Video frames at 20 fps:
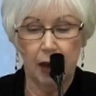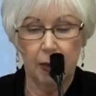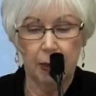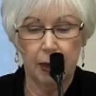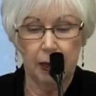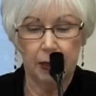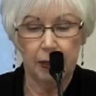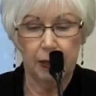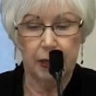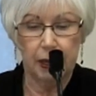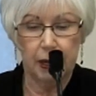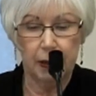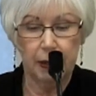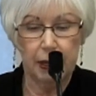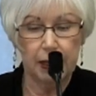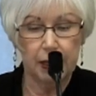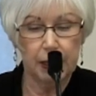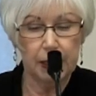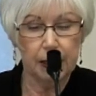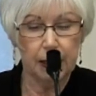that they
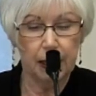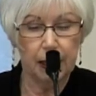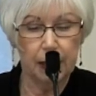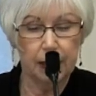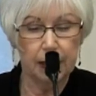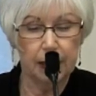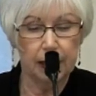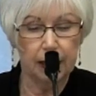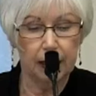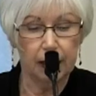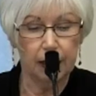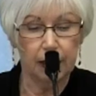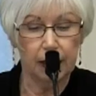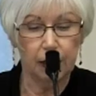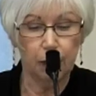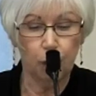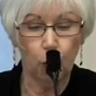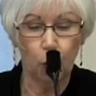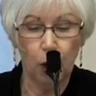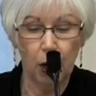decided that they
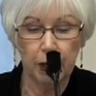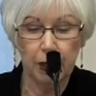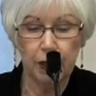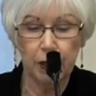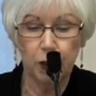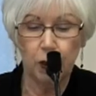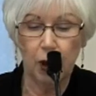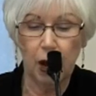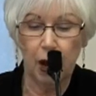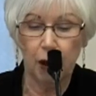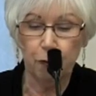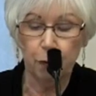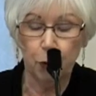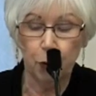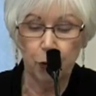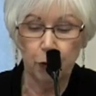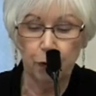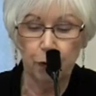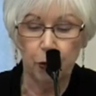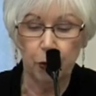wanted to have
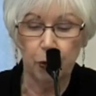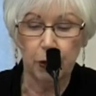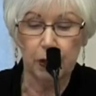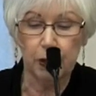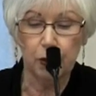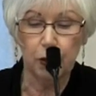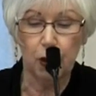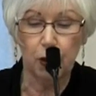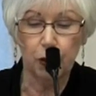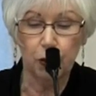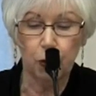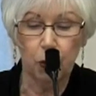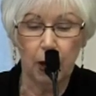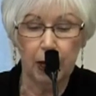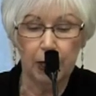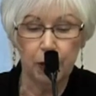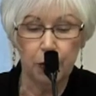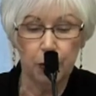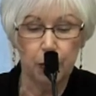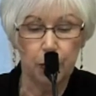more focus on
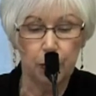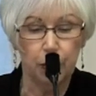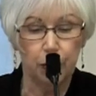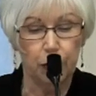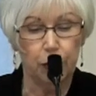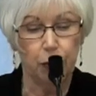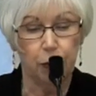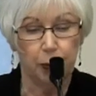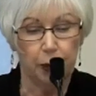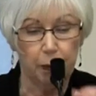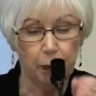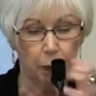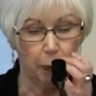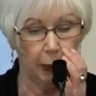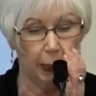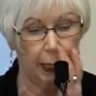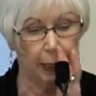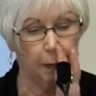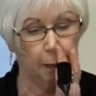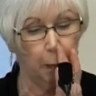trying to
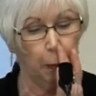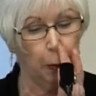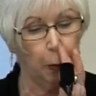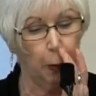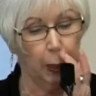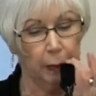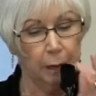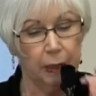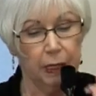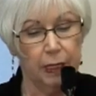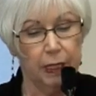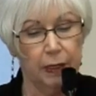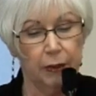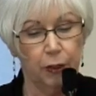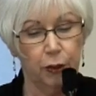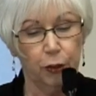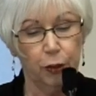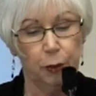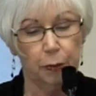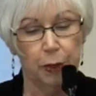get employment in
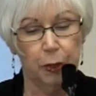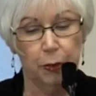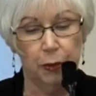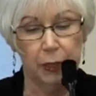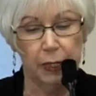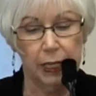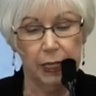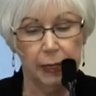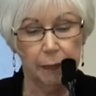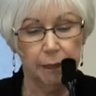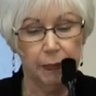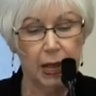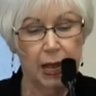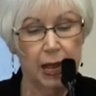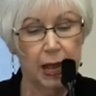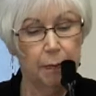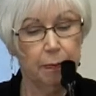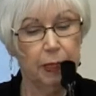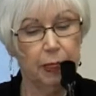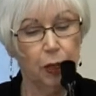the community,
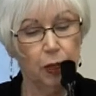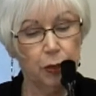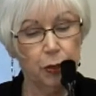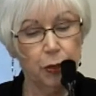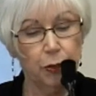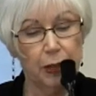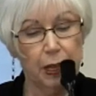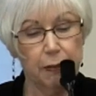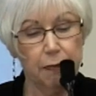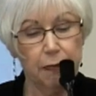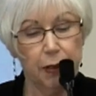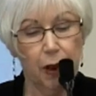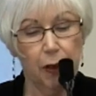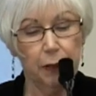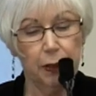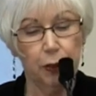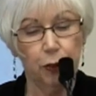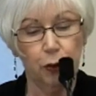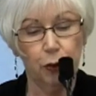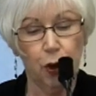but also they felt
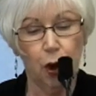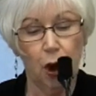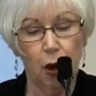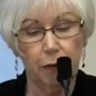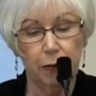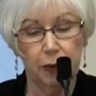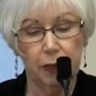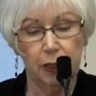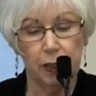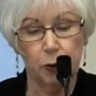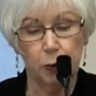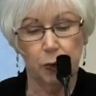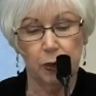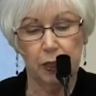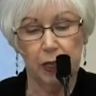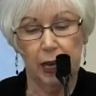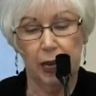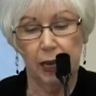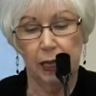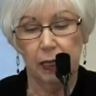that their confidence was
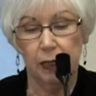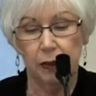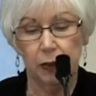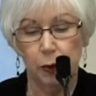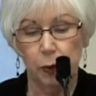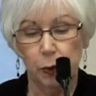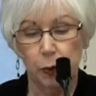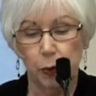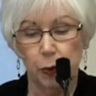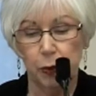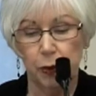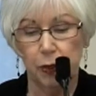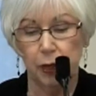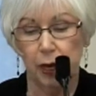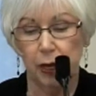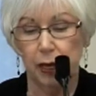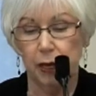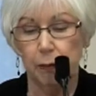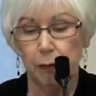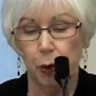gained in the school
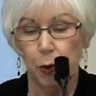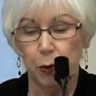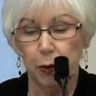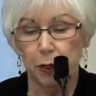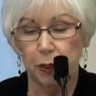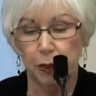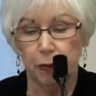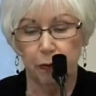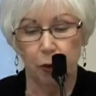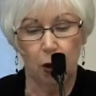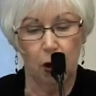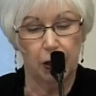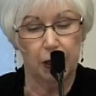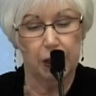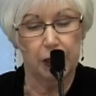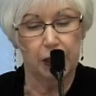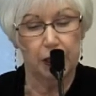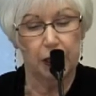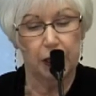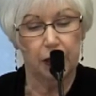setting, both as a
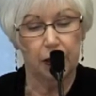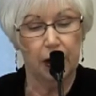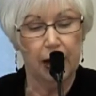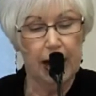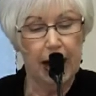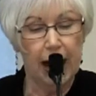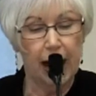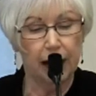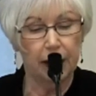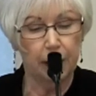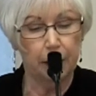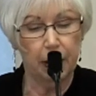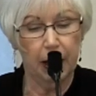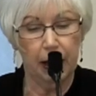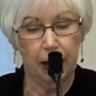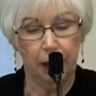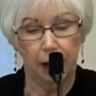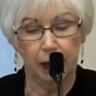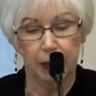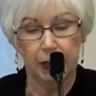volunteer and a
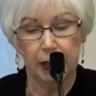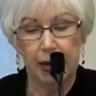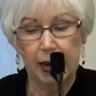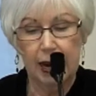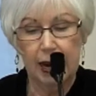parent.